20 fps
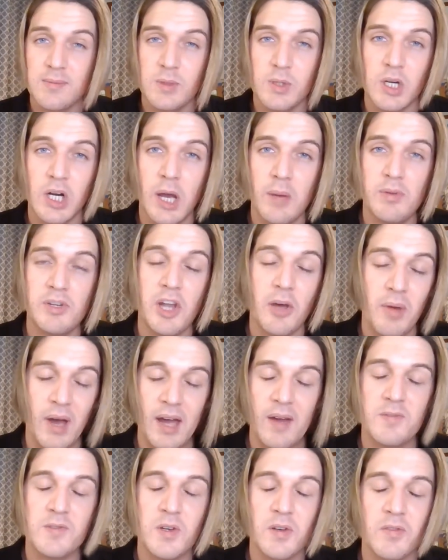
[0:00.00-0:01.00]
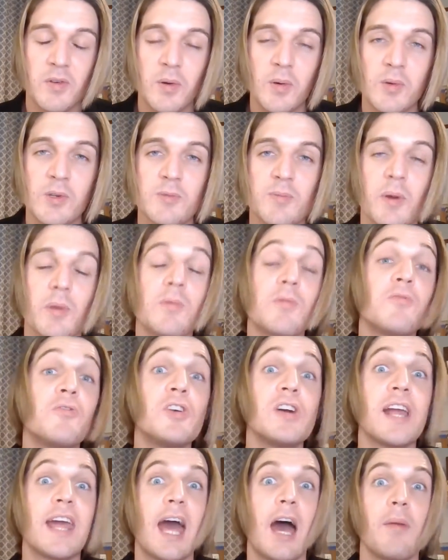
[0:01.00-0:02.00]
subscribe. You don't have to, of course, but it would
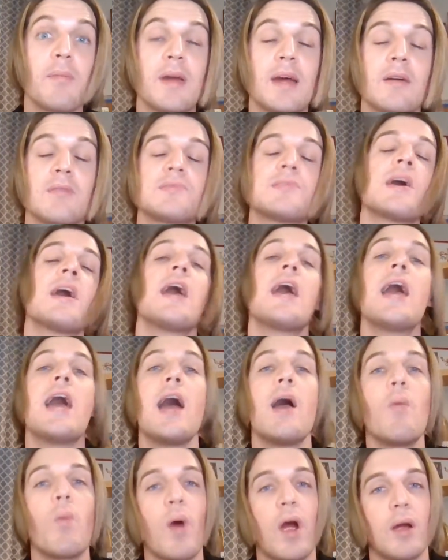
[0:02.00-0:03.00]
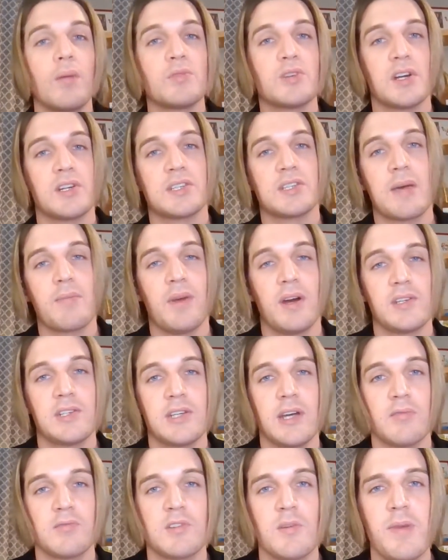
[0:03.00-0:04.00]
really help me out in where I'm trying to get my
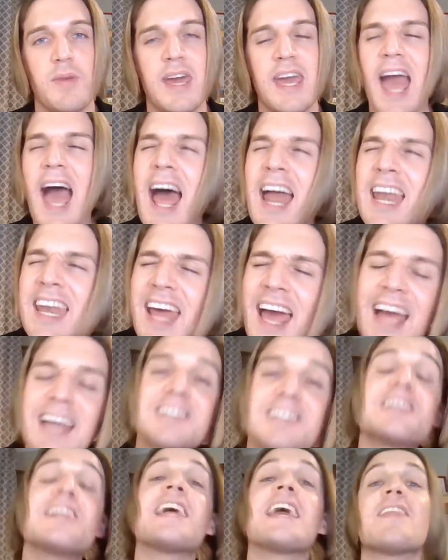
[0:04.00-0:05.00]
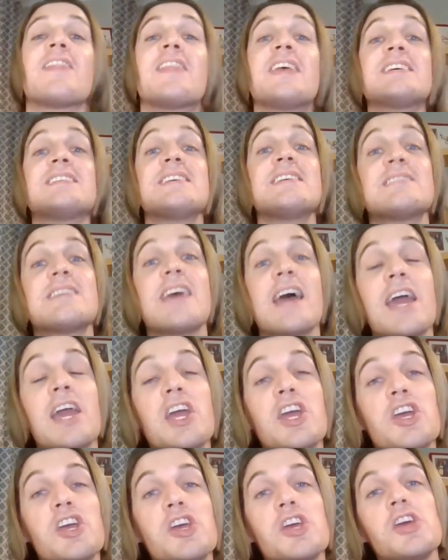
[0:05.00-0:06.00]
channel to be. And actually, this is a
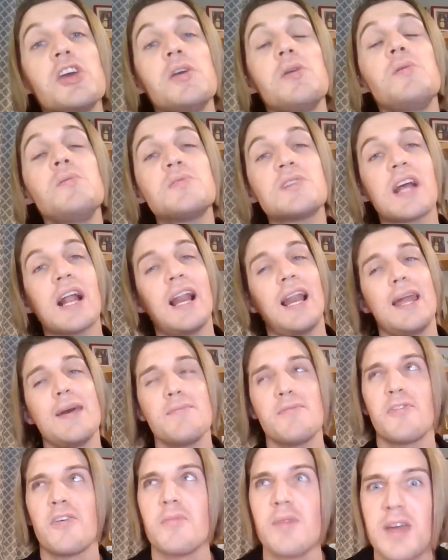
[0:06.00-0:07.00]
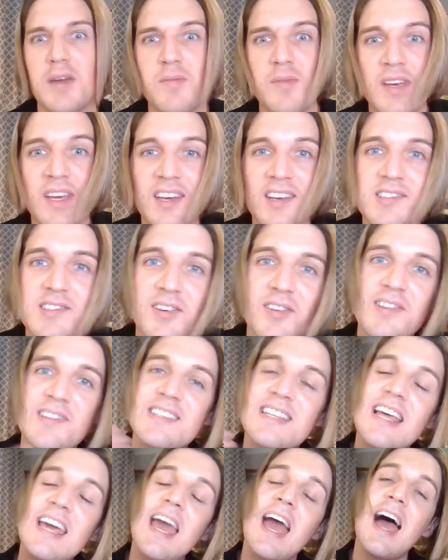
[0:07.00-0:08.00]
huge clip for me because,
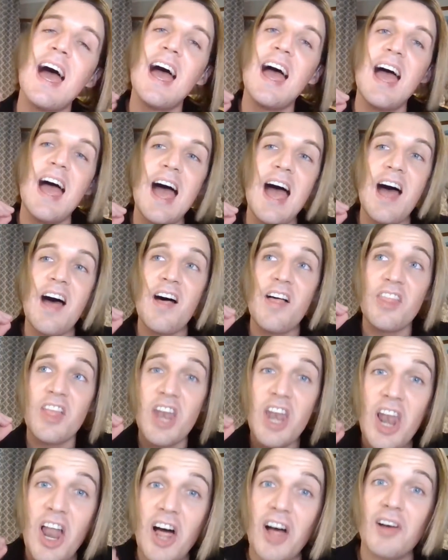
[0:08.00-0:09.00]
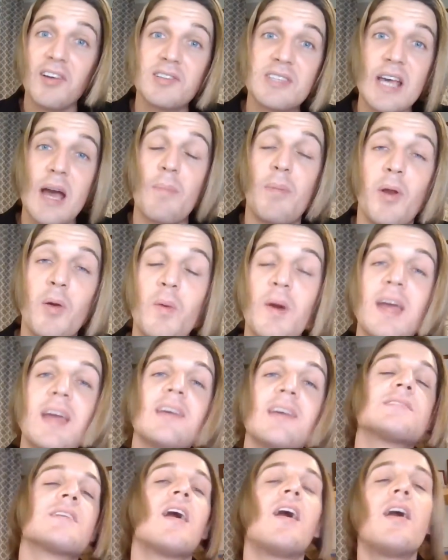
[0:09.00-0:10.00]
honestly, the last couple of
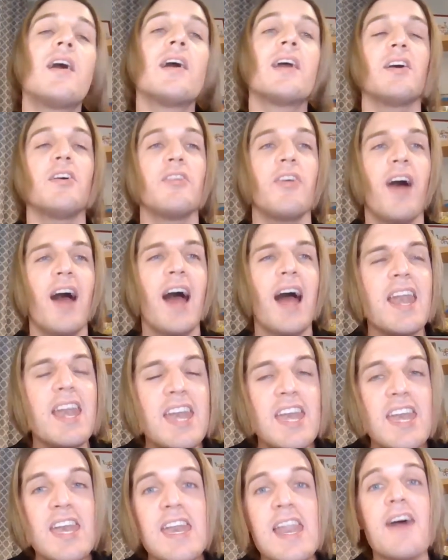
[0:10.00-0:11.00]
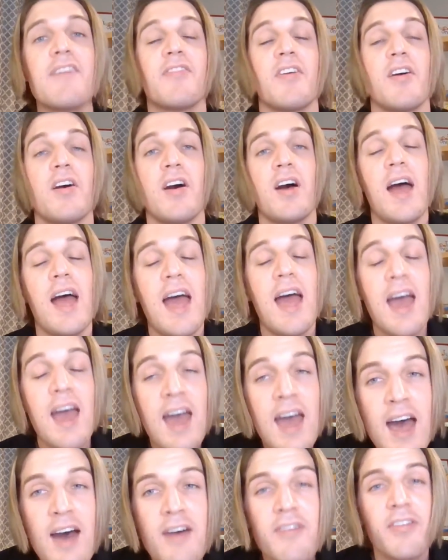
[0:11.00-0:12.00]
weeks, I have never,
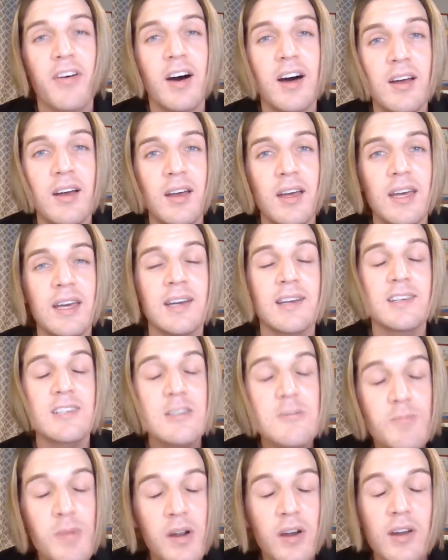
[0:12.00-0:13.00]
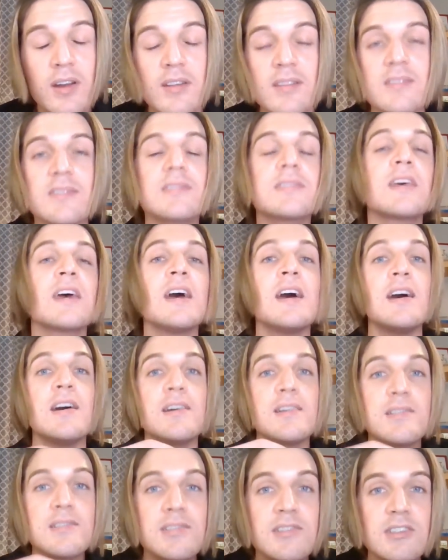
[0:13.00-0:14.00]
ever experienced
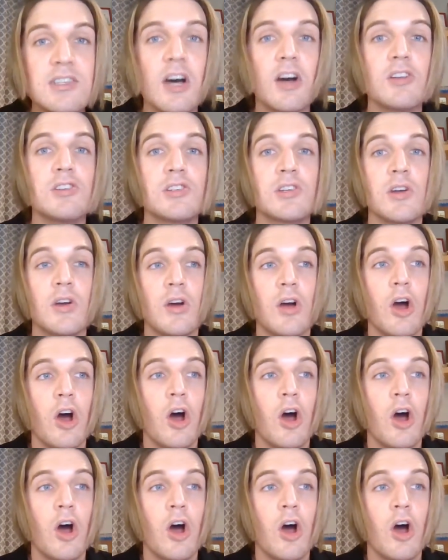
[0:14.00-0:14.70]
such